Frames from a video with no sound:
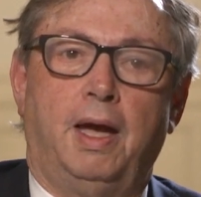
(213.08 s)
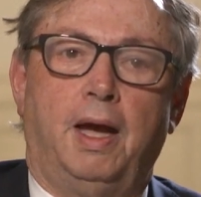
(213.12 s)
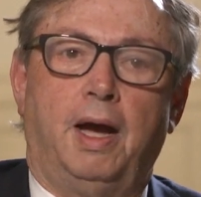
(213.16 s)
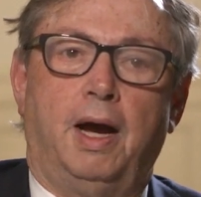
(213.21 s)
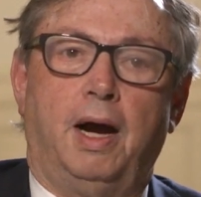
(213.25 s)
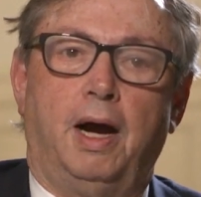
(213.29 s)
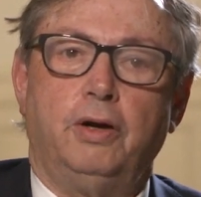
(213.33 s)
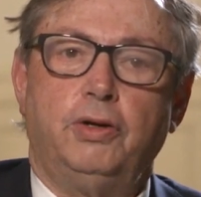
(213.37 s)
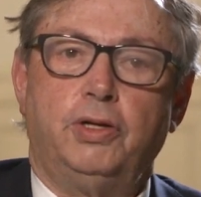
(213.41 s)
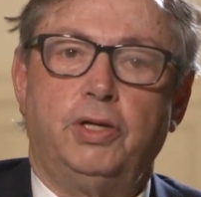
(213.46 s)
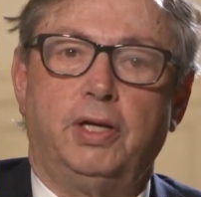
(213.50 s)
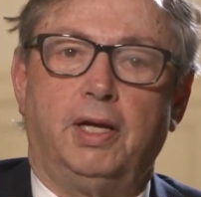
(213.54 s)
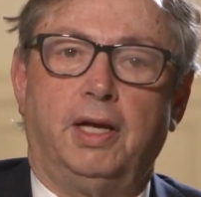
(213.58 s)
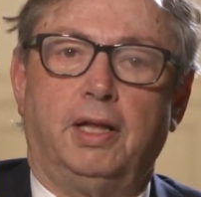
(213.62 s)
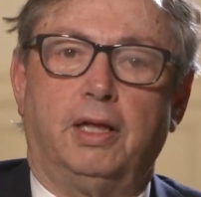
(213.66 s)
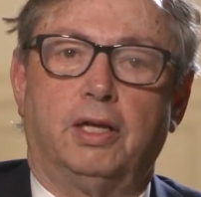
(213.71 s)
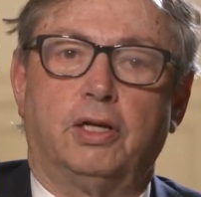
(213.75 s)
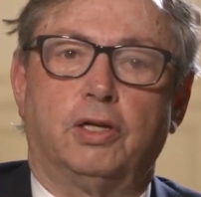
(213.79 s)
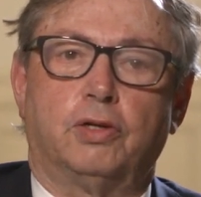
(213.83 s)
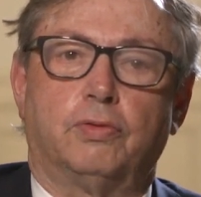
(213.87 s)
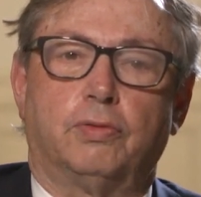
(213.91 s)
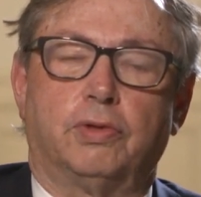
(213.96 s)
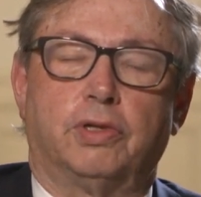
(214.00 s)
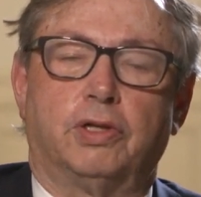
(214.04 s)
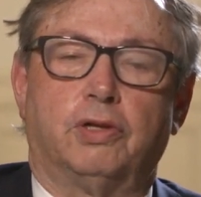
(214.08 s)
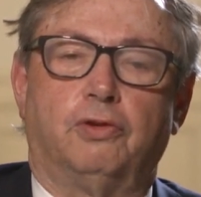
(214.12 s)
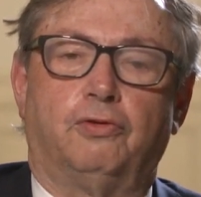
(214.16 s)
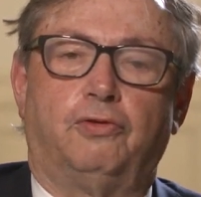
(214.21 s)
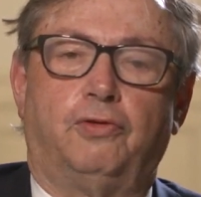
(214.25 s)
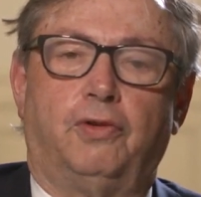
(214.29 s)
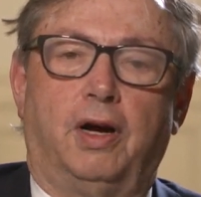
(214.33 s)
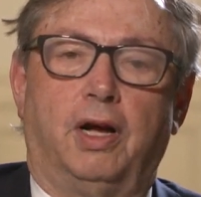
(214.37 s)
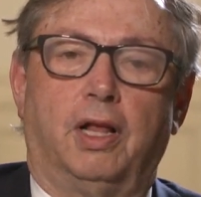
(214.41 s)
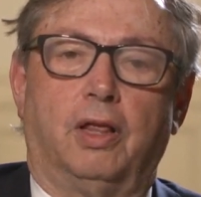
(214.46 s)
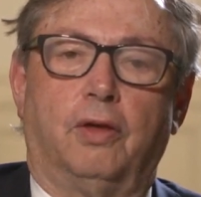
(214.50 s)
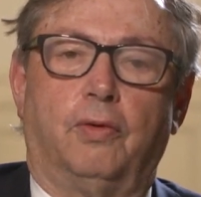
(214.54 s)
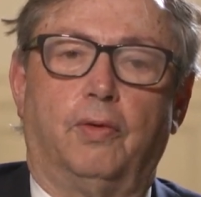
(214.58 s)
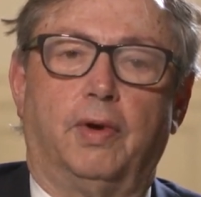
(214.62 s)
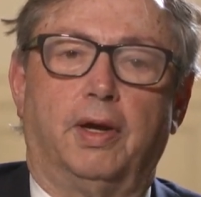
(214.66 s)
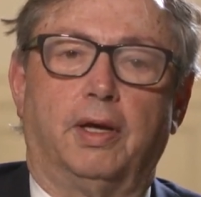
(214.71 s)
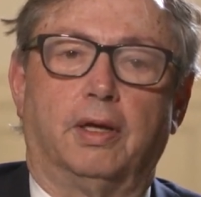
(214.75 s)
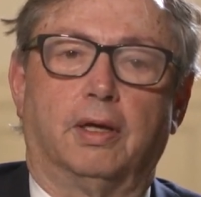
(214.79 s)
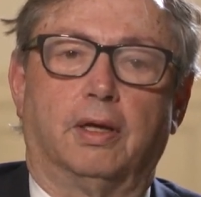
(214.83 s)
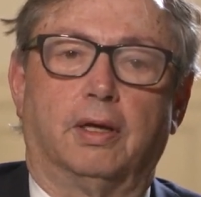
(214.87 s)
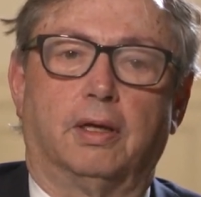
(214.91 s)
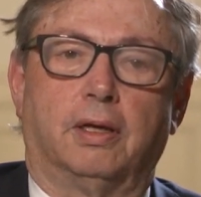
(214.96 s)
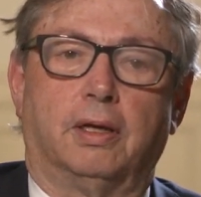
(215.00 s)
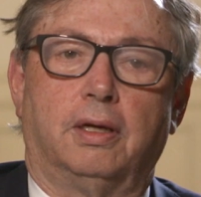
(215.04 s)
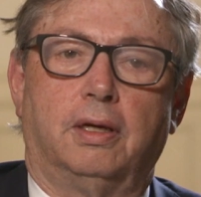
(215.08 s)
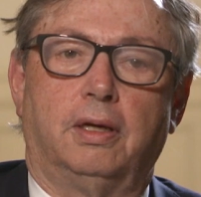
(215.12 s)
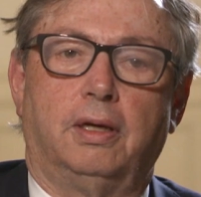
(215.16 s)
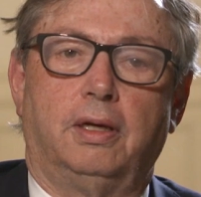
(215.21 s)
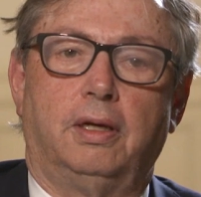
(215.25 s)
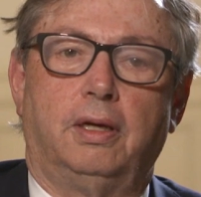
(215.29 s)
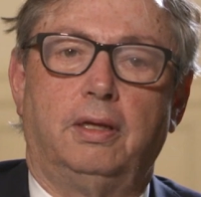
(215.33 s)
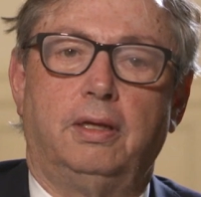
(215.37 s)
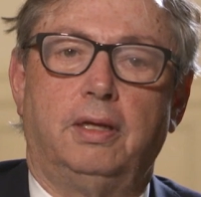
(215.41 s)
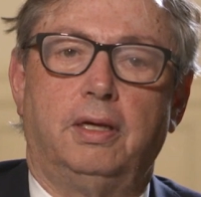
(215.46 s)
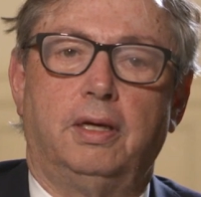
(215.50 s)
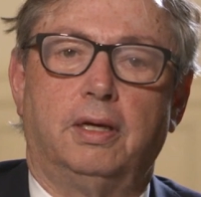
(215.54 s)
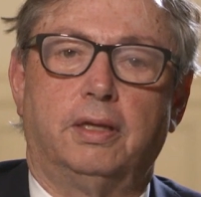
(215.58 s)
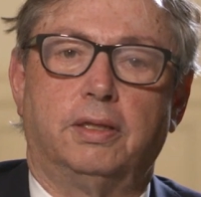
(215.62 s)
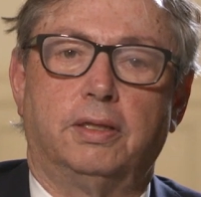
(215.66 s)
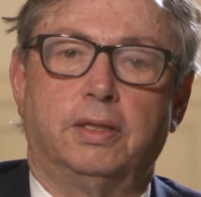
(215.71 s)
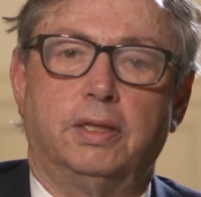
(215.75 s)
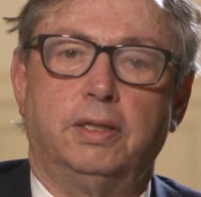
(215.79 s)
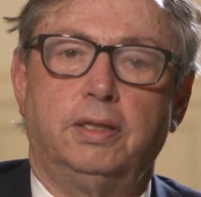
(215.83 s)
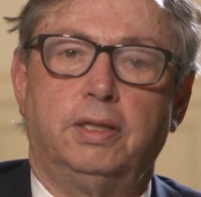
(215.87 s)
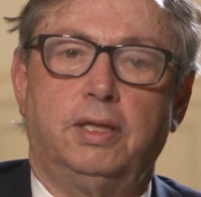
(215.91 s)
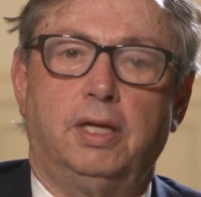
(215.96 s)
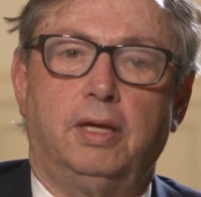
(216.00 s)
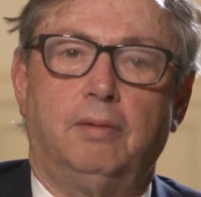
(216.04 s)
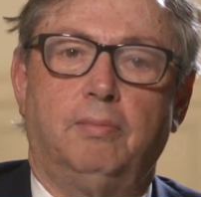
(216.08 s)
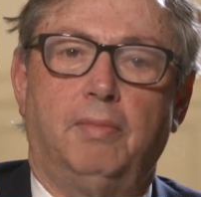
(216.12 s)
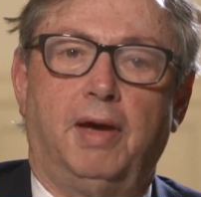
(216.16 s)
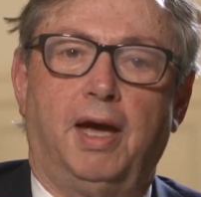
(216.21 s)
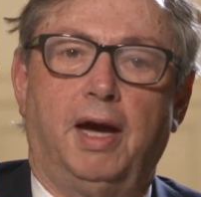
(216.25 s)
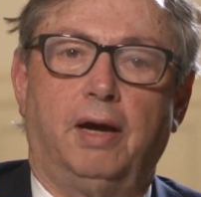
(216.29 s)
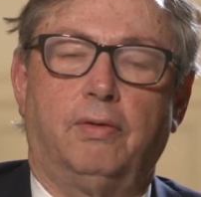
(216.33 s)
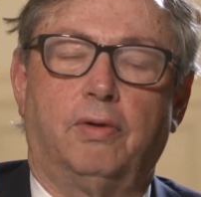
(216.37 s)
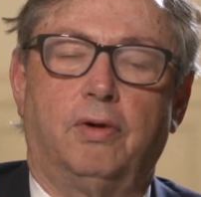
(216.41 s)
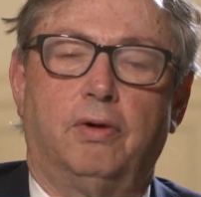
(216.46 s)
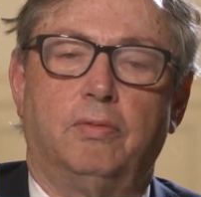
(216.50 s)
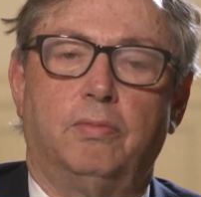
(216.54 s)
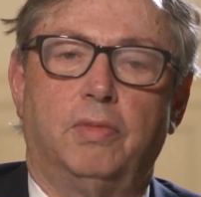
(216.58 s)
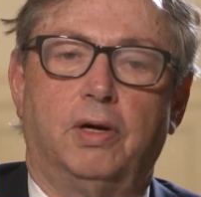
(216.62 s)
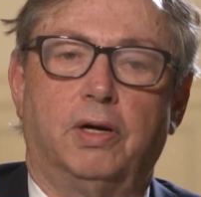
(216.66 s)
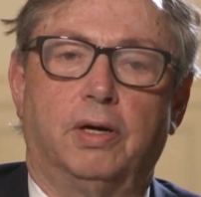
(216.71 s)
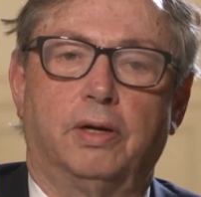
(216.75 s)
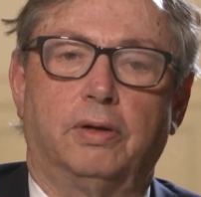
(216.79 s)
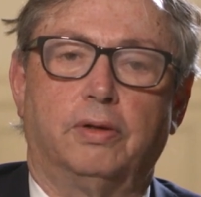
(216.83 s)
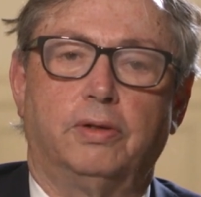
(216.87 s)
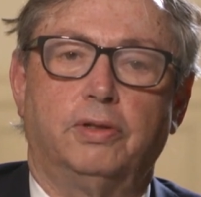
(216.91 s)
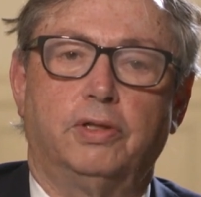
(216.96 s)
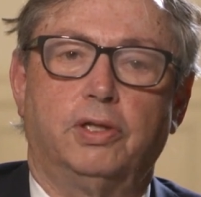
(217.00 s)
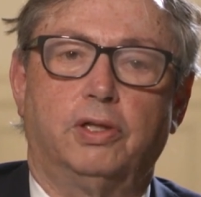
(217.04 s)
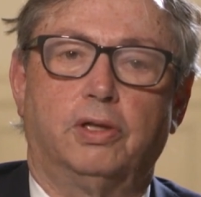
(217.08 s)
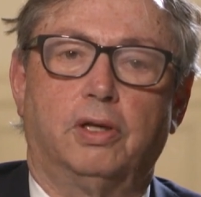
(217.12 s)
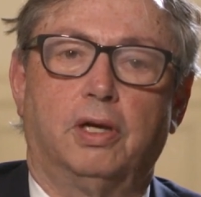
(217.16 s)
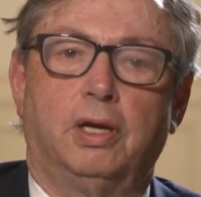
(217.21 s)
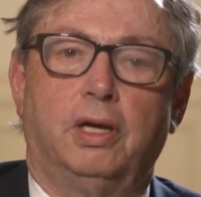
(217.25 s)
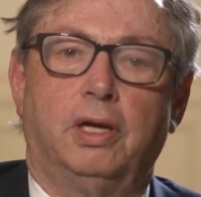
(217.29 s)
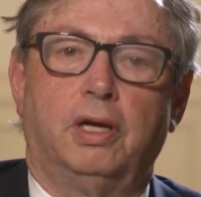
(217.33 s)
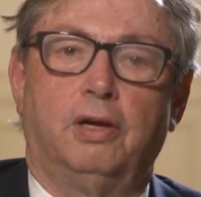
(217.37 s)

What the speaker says: Our challenge was the following. In the existing macro models,